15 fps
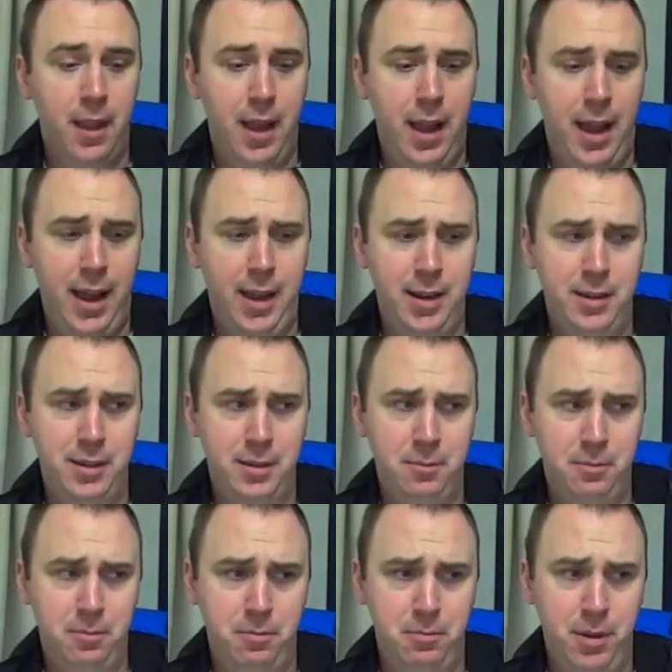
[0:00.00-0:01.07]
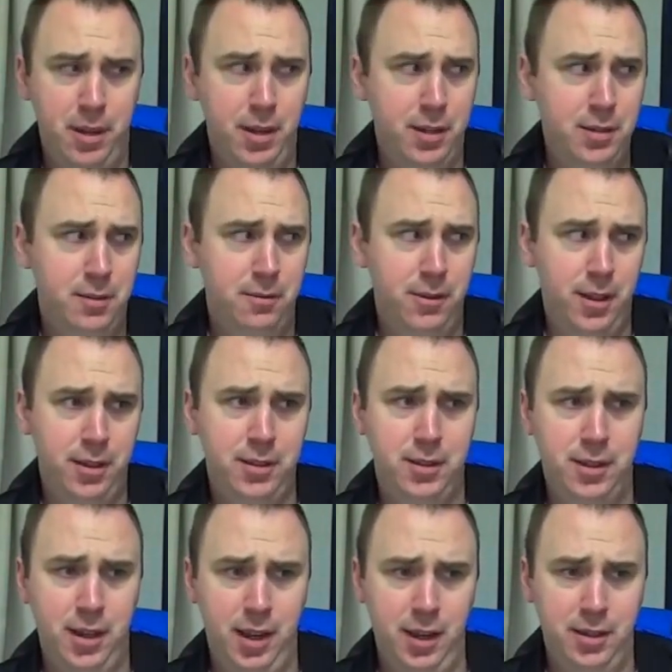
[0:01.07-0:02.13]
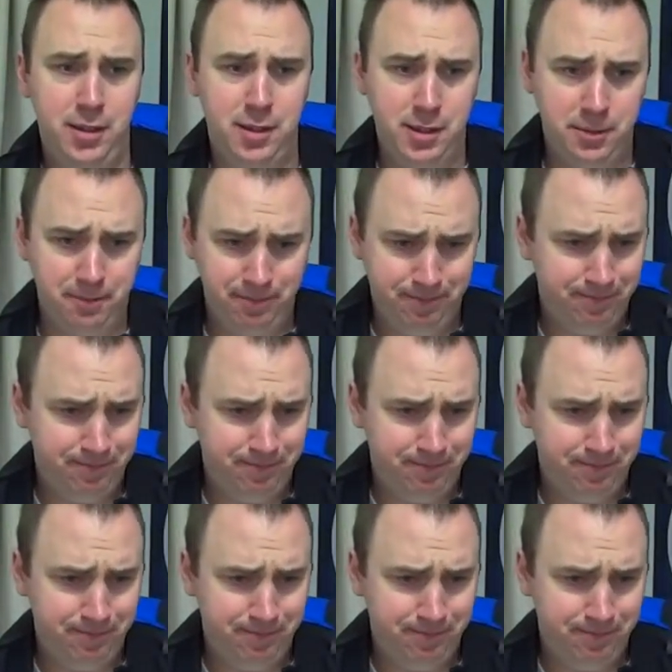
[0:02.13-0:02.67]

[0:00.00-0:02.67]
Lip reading: And because of this, it's